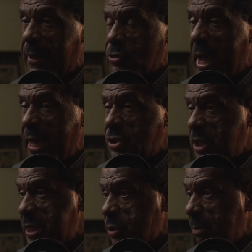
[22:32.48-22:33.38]
So I had a
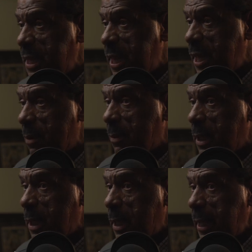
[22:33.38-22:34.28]
chance to meet him
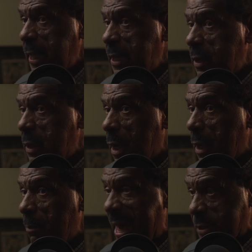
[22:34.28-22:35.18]
in
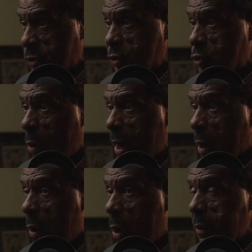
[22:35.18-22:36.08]
Madison Square
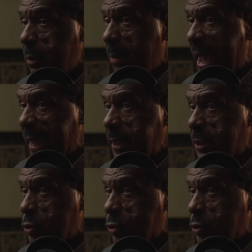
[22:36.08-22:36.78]
Garden back in